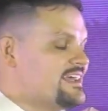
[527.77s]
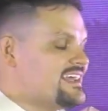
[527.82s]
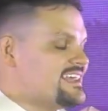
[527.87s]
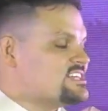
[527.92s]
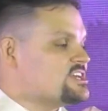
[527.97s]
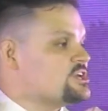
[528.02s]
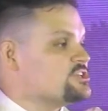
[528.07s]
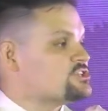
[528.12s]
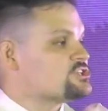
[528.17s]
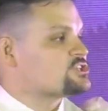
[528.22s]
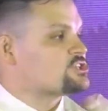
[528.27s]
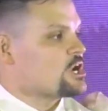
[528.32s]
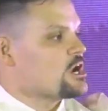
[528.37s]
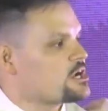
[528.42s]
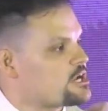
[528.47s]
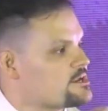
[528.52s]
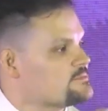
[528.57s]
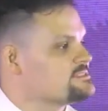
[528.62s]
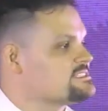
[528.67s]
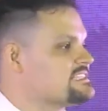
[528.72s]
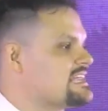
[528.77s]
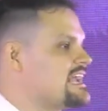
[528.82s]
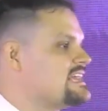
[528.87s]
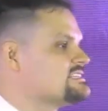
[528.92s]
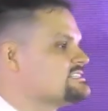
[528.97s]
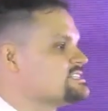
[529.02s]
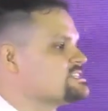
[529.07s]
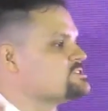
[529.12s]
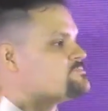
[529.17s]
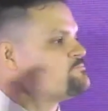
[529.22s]
in
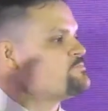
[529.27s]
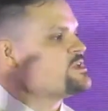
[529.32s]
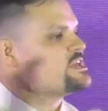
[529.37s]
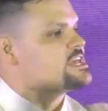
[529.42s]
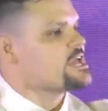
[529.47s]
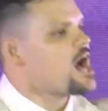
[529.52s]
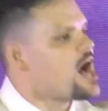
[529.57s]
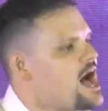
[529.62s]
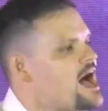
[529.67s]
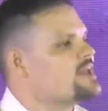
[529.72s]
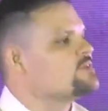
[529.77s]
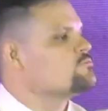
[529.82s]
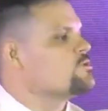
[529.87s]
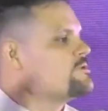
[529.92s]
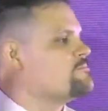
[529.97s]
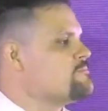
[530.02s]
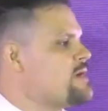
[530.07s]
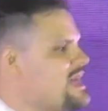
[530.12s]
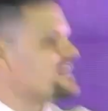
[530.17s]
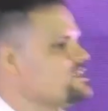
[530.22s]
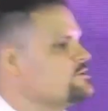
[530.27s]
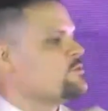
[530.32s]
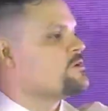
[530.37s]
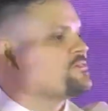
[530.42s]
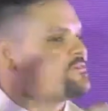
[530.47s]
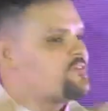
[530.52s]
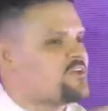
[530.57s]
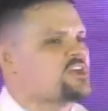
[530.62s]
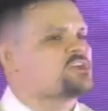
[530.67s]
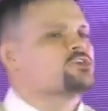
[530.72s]
circumstances beyond what many would
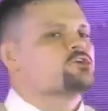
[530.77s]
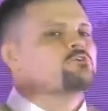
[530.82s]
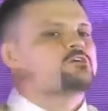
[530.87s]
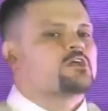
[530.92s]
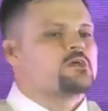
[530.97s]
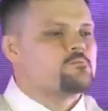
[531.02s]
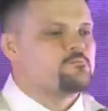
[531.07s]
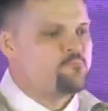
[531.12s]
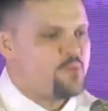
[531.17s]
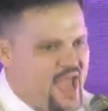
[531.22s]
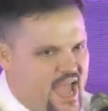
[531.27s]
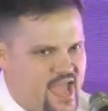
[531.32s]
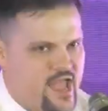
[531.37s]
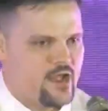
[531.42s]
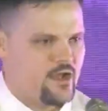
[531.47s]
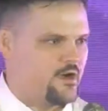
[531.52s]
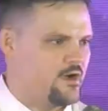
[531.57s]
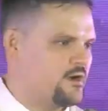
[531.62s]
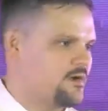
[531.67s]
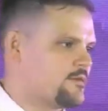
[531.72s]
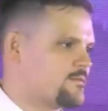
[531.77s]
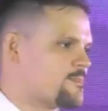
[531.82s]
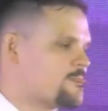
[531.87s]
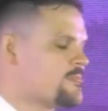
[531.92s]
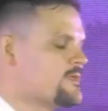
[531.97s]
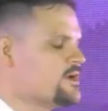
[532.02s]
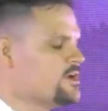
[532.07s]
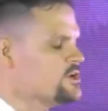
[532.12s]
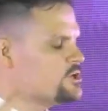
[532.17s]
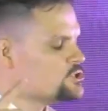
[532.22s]
think you can bear
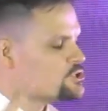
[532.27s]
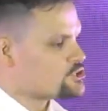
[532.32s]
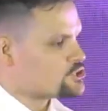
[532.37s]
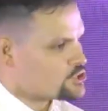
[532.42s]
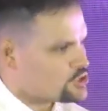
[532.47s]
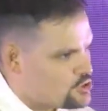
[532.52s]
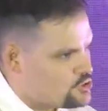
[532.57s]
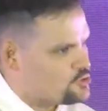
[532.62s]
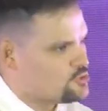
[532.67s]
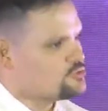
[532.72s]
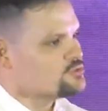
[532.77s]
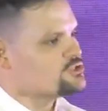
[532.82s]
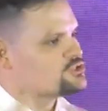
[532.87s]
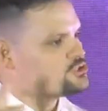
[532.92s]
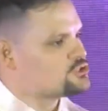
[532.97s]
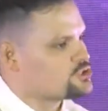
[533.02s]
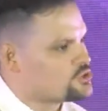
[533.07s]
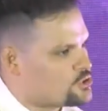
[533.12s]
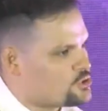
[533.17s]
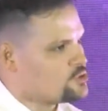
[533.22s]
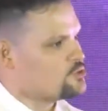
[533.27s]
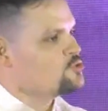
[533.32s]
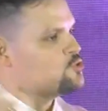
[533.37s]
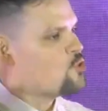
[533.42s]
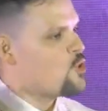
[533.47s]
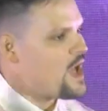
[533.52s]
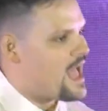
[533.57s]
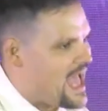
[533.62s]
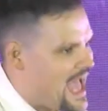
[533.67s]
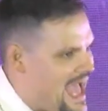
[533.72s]
choose
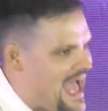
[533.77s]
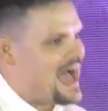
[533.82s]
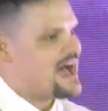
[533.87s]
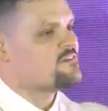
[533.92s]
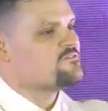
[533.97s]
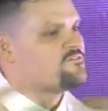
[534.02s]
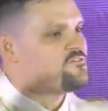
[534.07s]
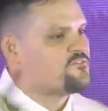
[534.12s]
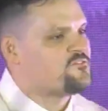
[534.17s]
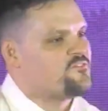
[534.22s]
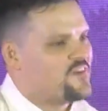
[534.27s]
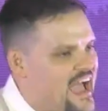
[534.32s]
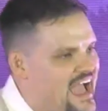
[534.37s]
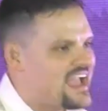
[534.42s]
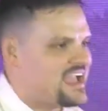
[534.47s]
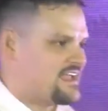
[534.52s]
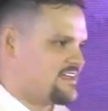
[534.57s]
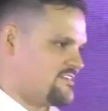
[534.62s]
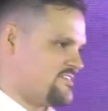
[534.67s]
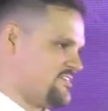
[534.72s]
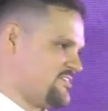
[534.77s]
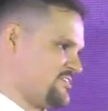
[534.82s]
to have faith.